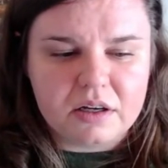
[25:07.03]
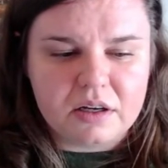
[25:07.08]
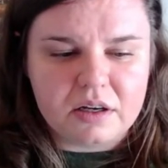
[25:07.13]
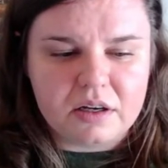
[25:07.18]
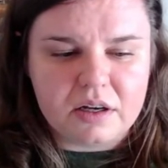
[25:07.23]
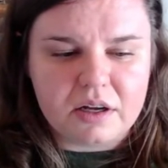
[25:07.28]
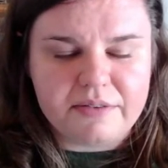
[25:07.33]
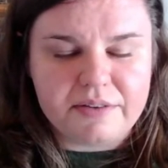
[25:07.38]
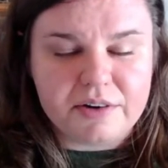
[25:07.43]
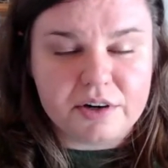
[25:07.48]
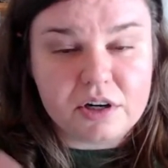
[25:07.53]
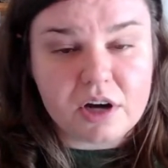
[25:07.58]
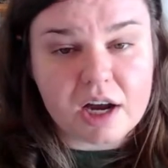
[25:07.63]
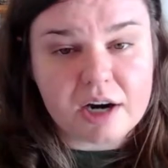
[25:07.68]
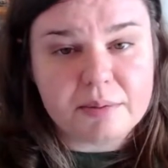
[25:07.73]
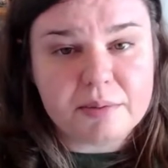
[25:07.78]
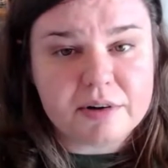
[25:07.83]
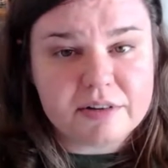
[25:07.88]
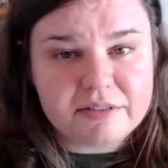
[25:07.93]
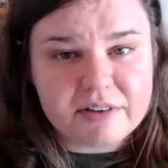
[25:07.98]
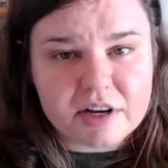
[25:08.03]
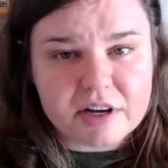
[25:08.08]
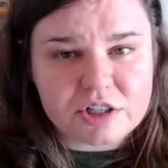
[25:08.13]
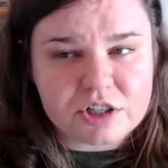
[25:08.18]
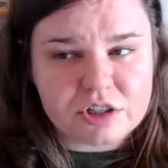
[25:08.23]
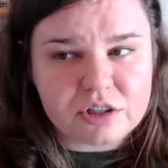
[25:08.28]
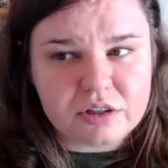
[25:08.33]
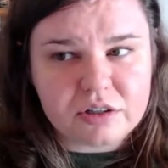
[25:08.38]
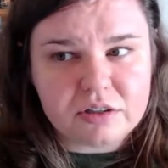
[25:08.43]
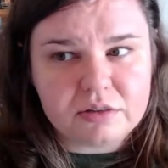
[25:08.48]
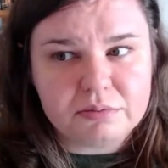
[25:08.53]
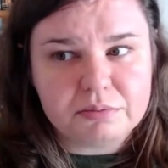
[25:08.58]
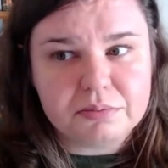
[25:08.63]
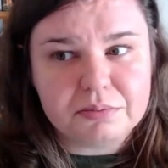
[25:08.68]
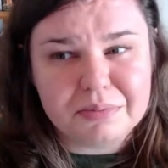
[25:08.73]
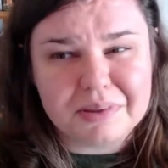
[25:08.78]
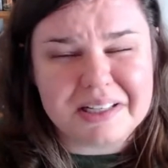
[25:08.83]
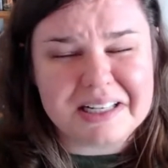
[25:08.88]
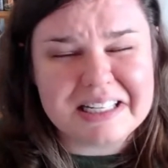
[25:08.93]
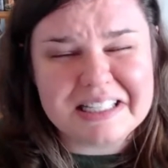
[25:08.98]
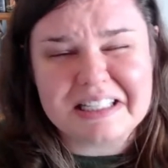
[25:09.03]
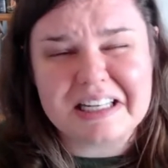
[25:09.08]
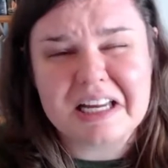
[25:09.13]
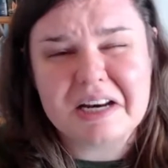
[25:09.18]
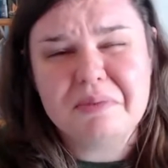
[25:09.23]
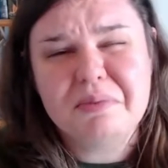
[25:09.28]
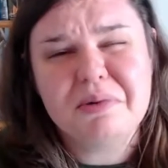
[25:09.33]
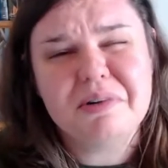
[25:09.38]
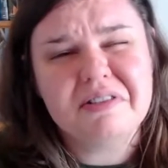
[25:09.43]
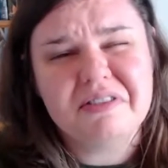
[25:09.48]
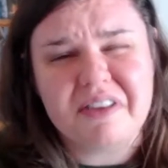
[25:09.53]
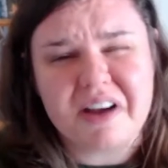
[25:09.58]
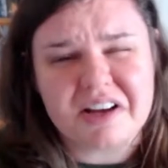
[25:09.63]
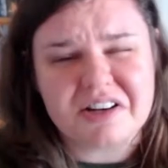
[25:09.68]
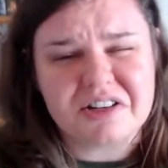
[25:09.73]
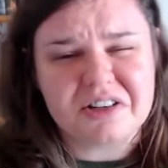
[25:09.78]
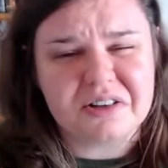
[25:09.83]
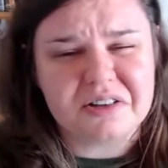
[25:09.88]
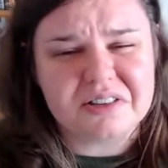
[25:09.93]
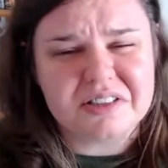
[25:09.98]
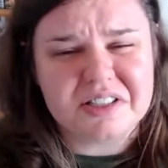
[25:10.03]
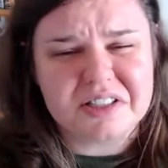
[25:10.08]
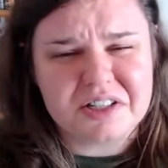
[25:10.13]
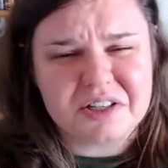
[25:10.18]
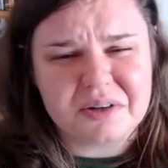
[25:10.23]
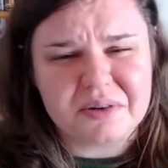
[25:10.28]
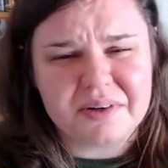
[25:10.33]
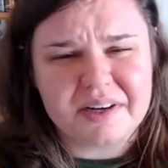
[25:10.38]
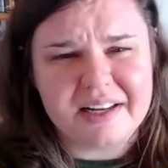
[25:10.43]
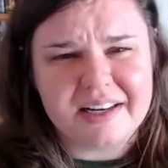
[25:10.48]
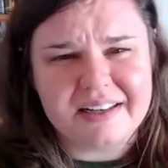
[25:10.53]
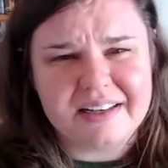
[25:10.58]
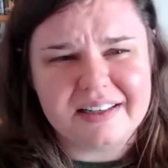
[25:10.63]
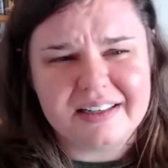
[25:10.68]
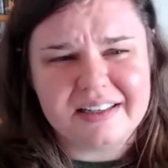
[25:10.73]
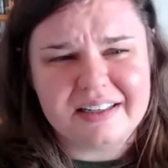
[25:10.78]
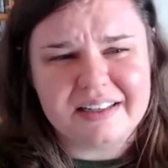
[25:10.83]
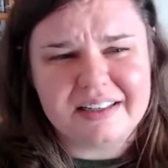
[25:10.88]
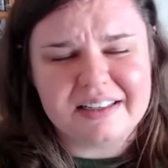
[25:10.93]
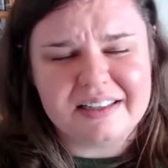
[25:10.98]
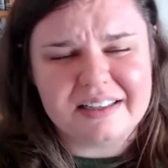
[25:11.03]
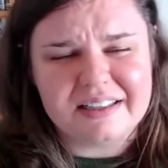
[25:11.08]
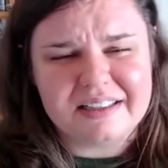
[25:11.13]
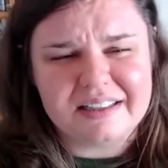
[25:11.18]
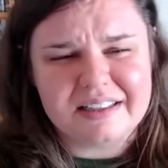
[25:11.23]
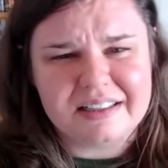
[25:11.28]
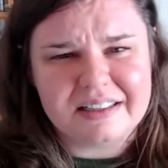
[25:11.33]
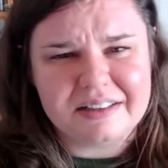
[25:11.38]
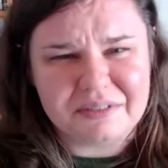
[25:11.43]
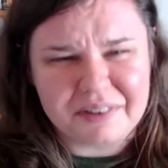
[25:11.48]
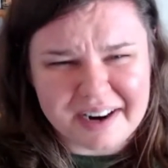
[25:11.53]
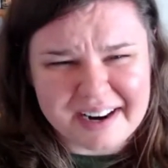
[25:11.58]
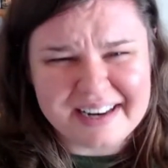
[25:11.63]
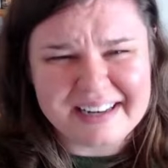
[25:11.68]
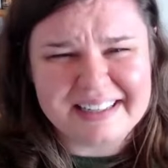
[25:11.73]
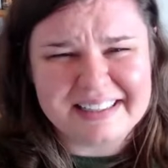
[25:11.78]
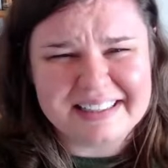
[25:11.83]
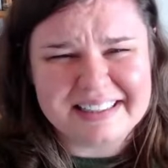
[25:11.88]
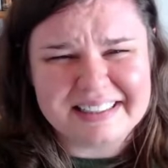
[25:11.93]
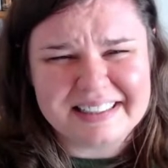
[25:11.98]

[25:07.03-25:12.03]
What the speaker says: if you're not a professional, please get a professional to do it, right?